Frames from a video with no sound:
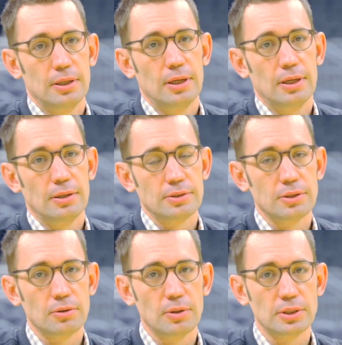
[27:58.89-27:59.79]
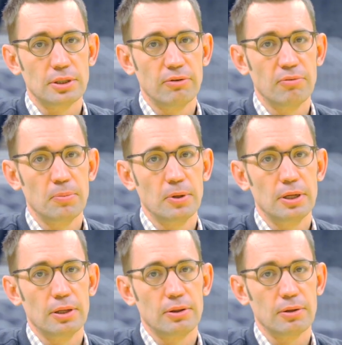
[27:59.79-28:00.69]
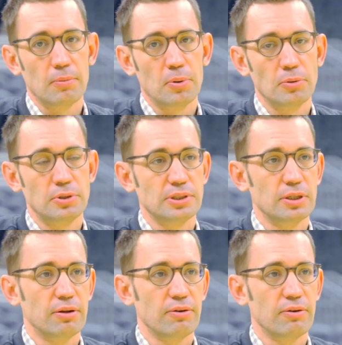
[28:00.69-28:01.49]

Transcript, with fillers: Yeah, that's a good question. Everybody, I think, approaches it